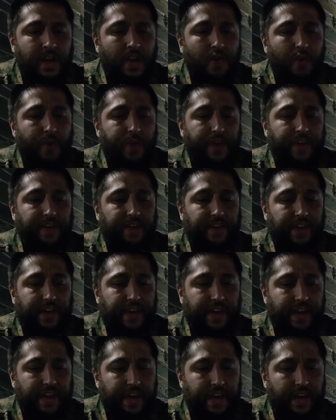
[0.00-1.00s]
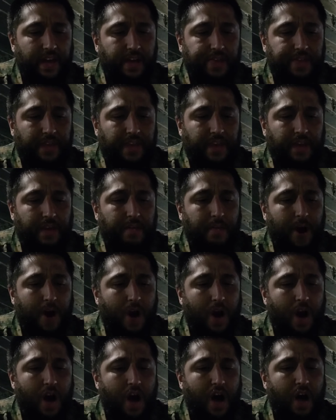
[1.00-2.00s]
we killed them
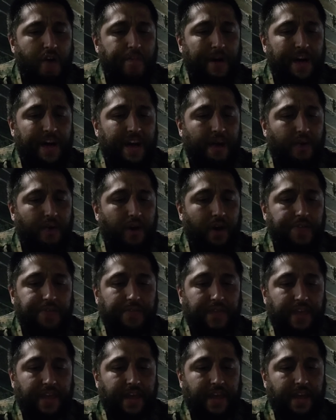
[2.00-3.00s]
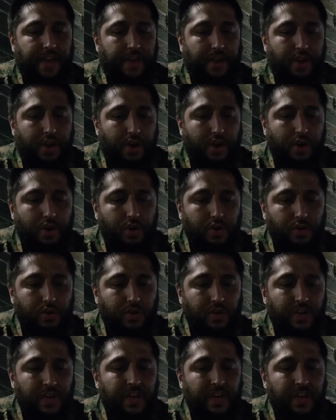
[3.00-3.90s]
all by what they do,